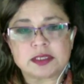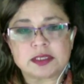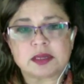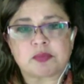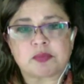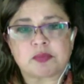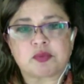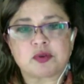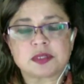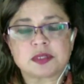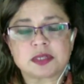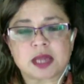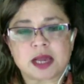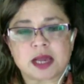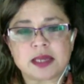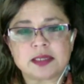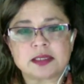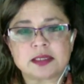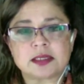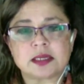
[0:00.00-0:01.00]
These are
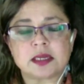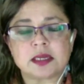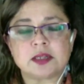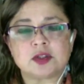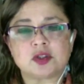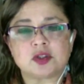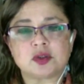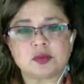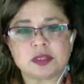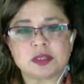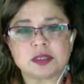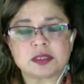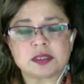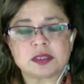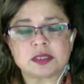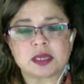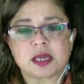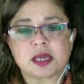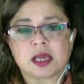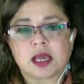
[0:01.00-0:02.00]
precise
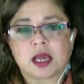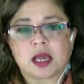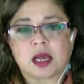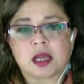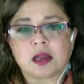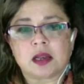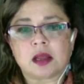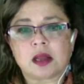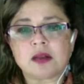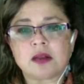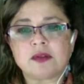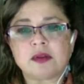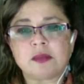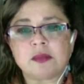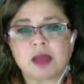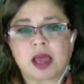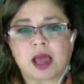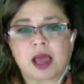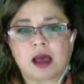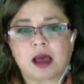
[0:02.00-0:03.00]
instruments. A lot of
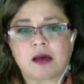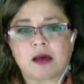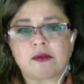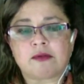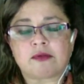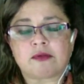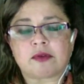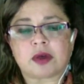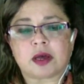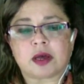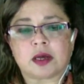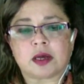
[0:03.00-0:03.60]
them have